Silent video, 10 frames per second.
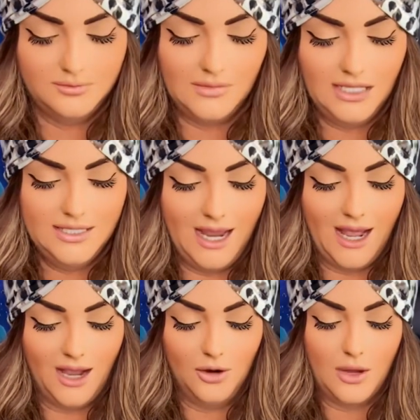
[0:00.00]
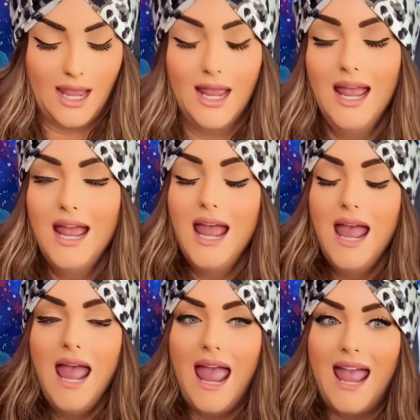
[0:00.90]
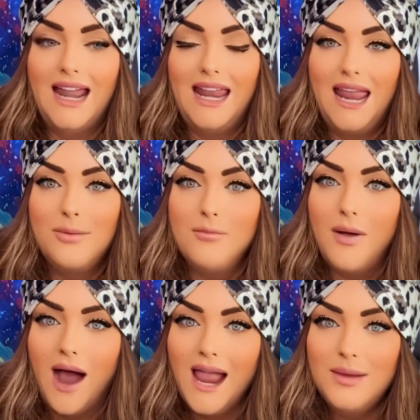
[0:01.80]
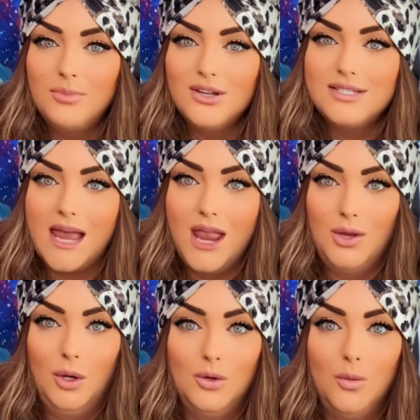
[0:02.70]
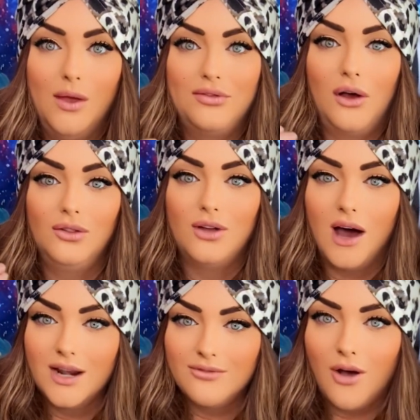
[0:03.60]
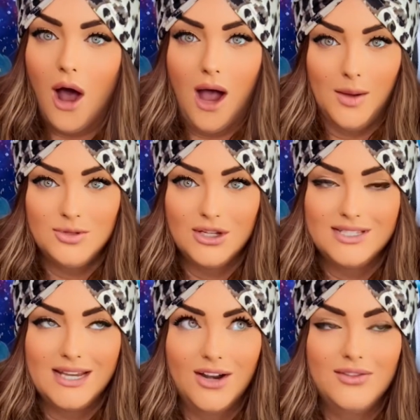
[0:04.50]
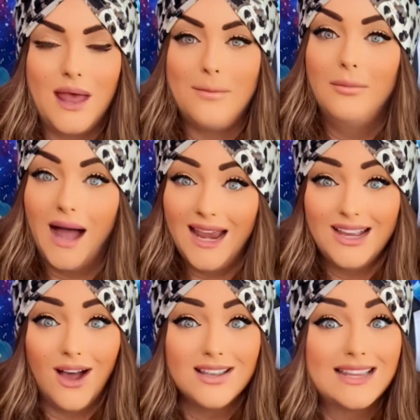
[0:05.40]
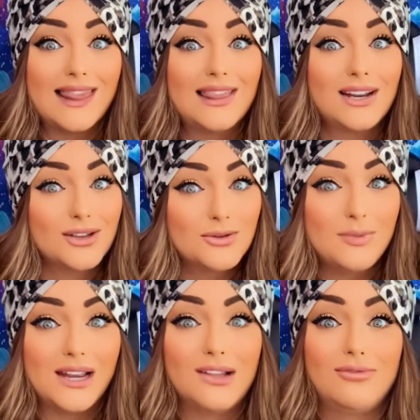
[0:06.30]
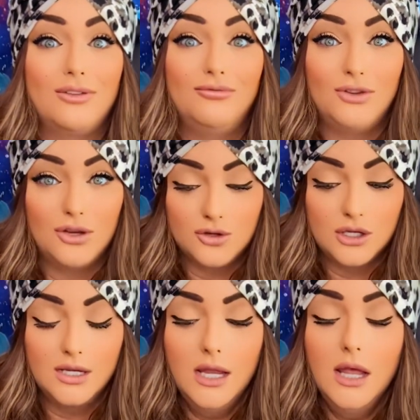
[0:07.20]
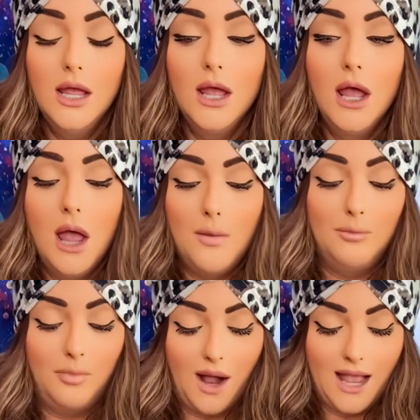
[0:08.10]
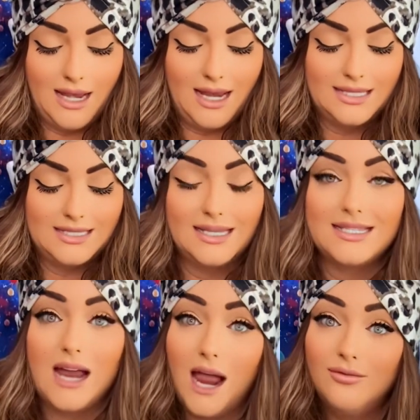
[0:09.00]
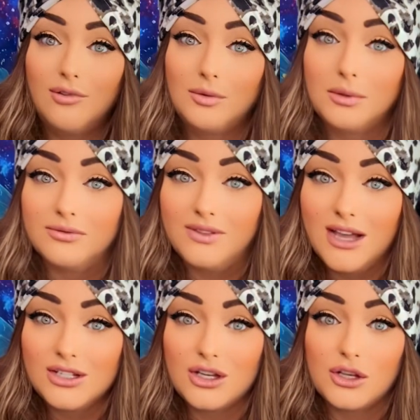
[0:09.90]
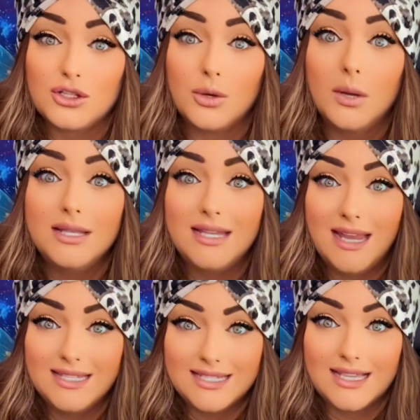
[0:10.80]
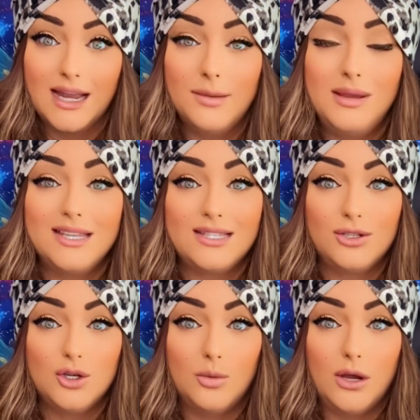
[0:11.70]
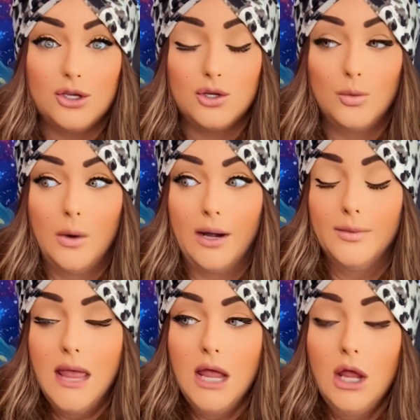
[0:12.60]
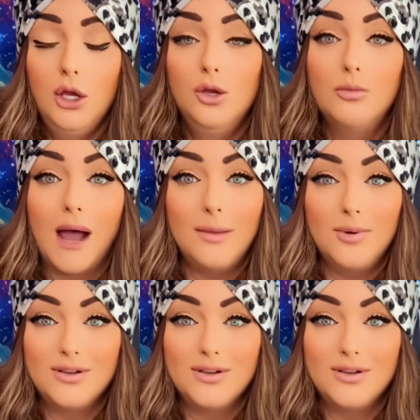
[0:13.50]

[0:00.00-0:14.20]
yeah, okay? And it might present you with a lot of options here that might cause a little bit of confusion, but it says time for reflection. So it's going to be a situation where you might